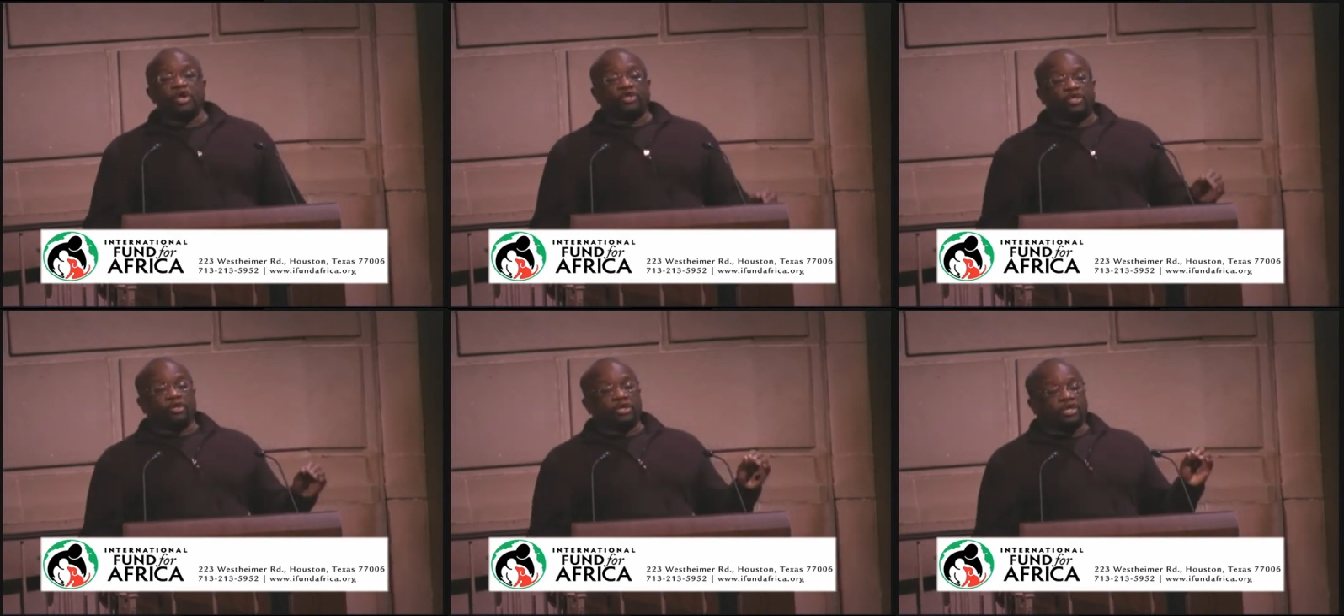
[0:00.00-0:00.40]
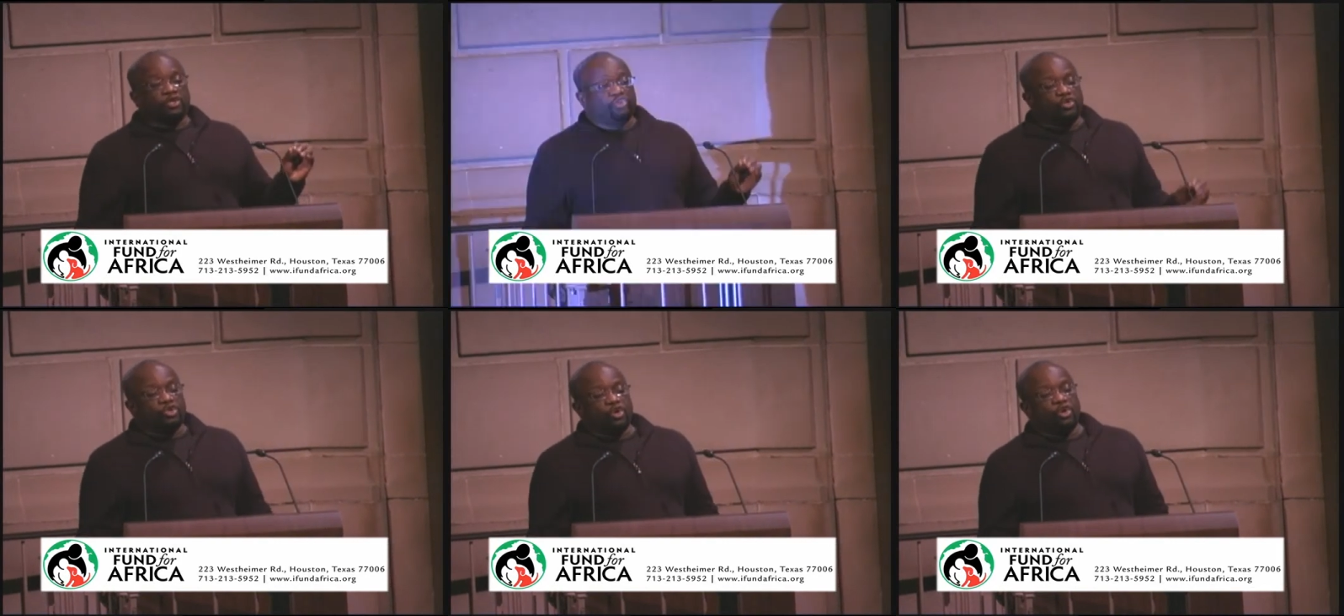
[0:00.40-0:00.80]
to
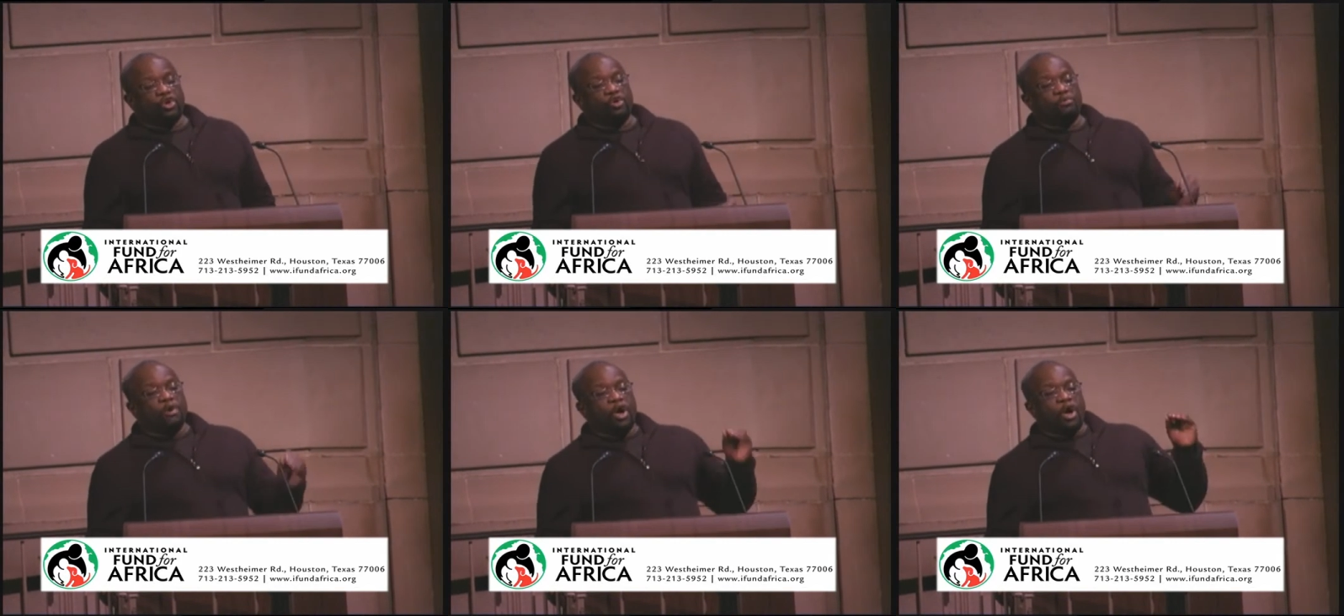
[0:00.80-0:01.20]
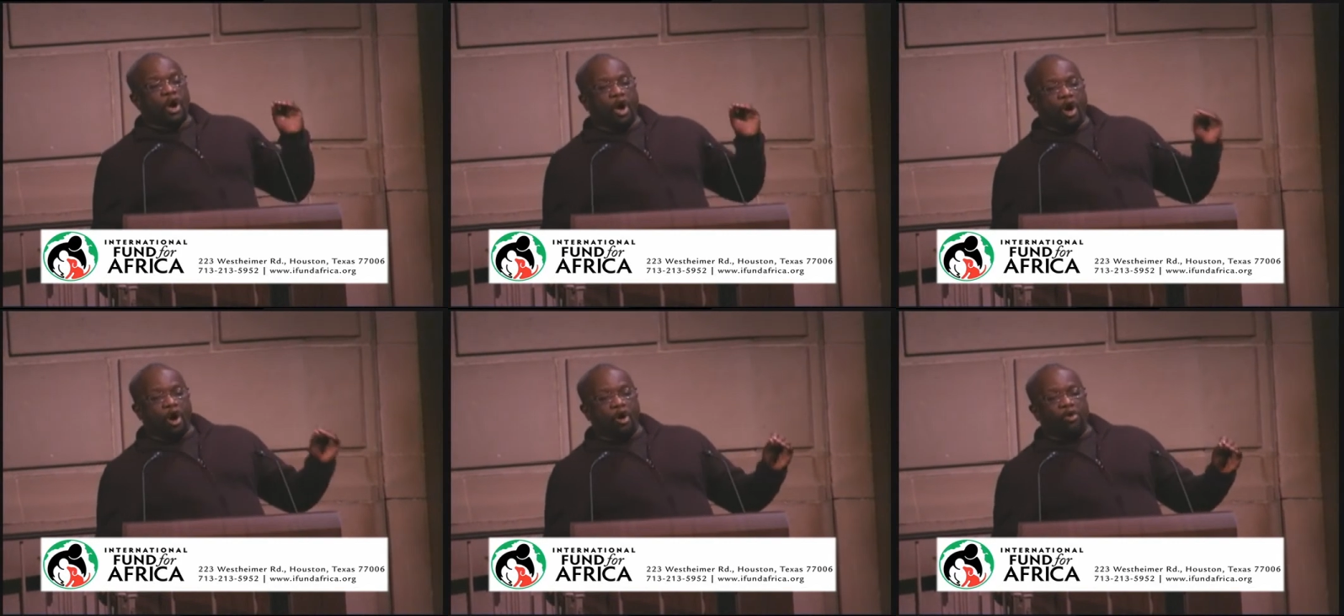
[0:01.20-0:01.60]
consume
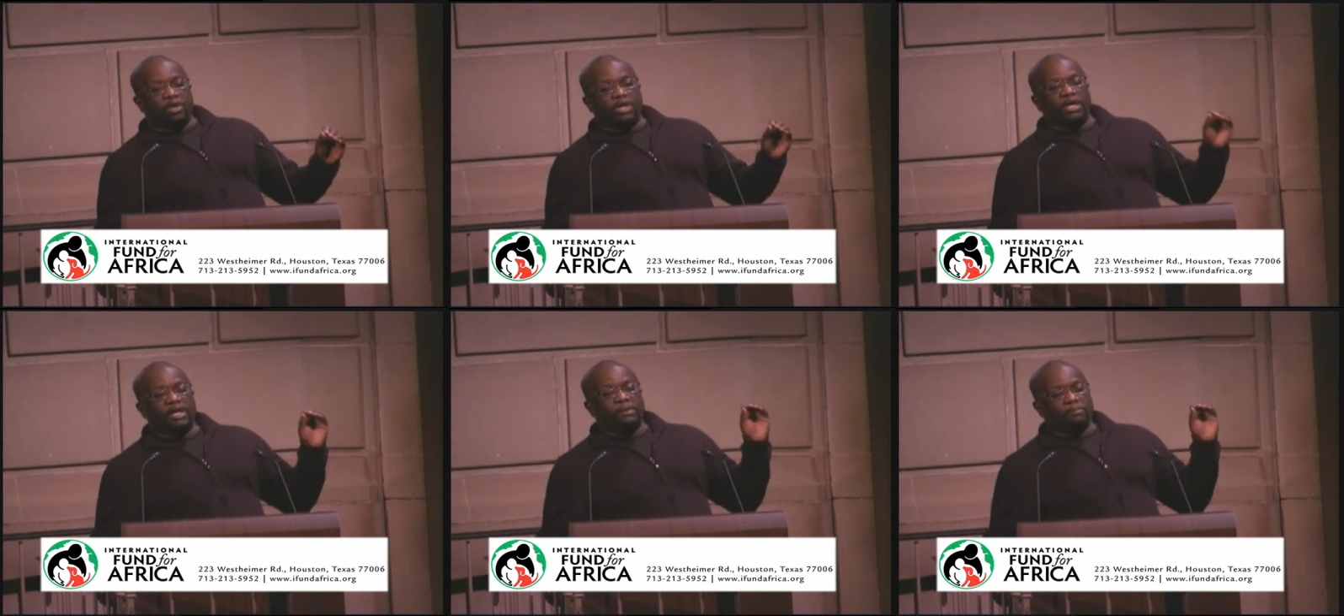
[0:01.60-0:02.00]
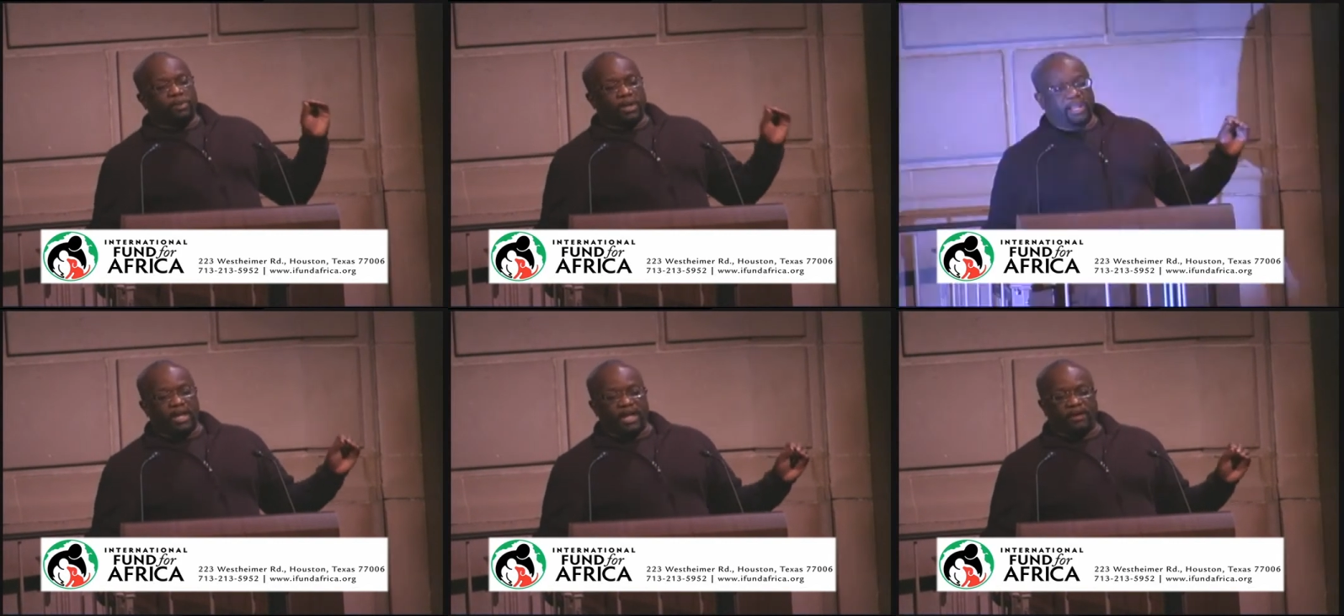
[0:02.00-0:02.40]
only
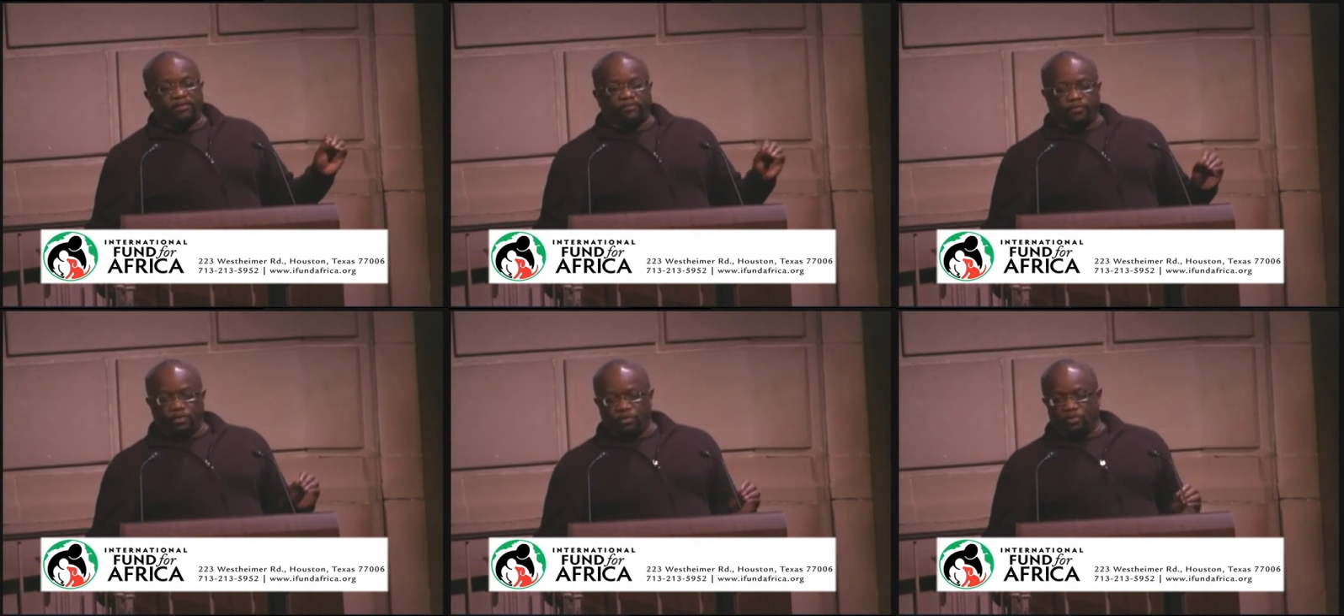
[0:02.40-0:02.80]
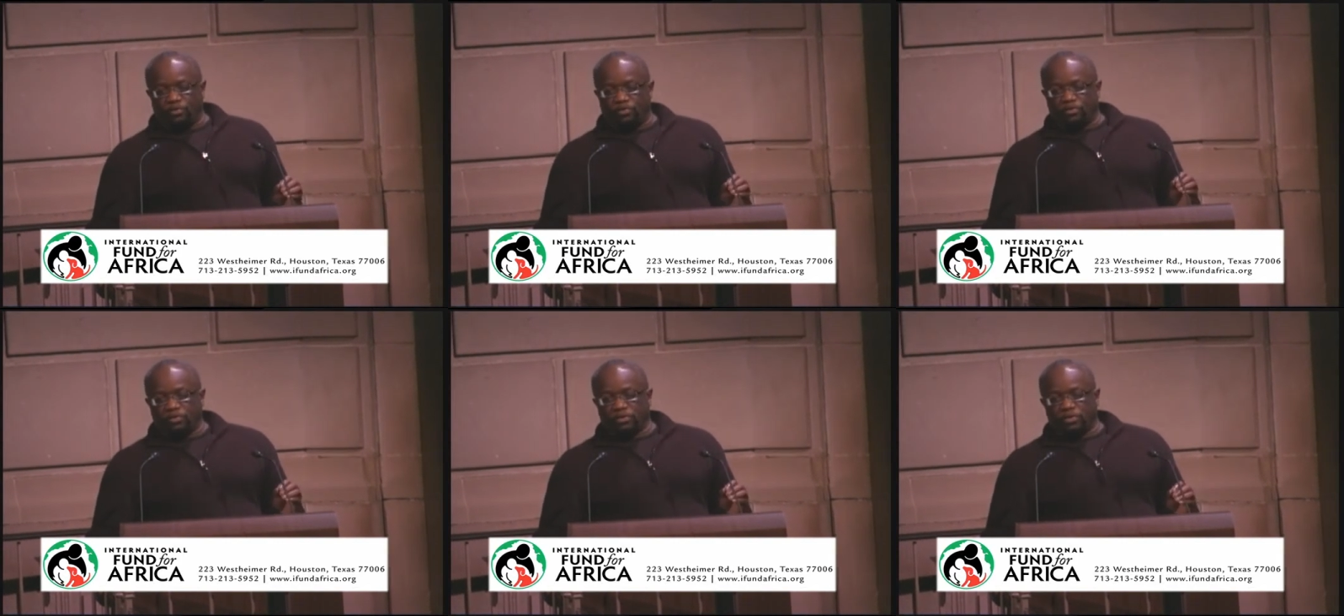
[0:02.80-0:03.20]
plant
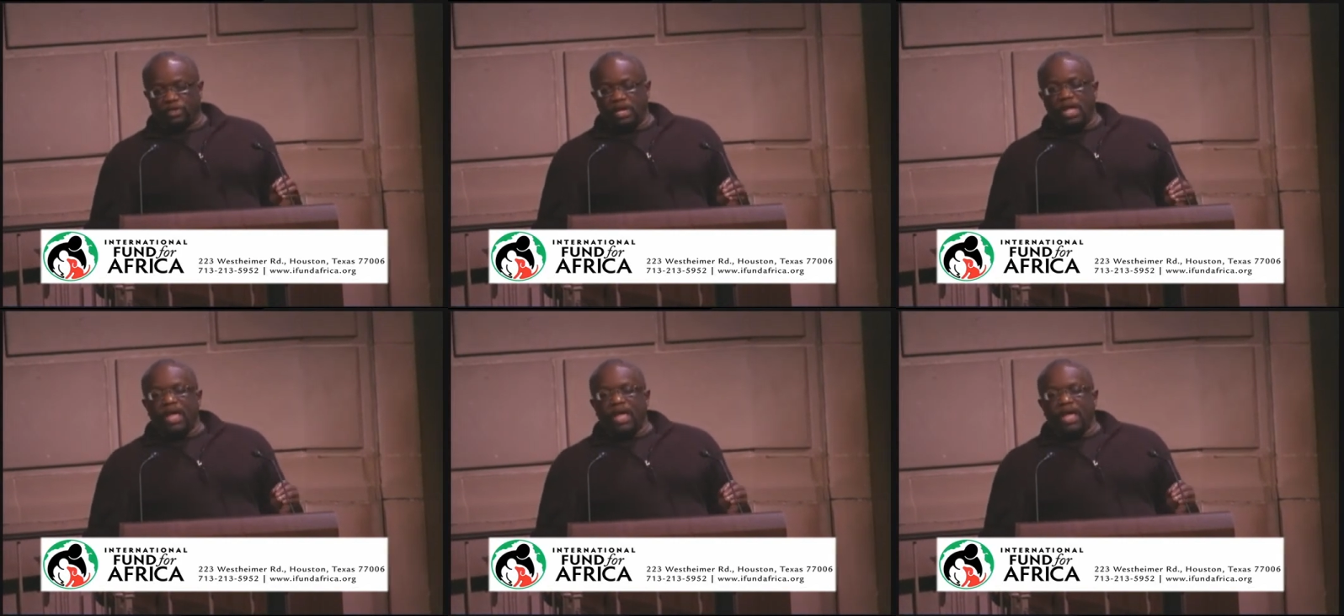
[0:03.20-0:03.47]
foods.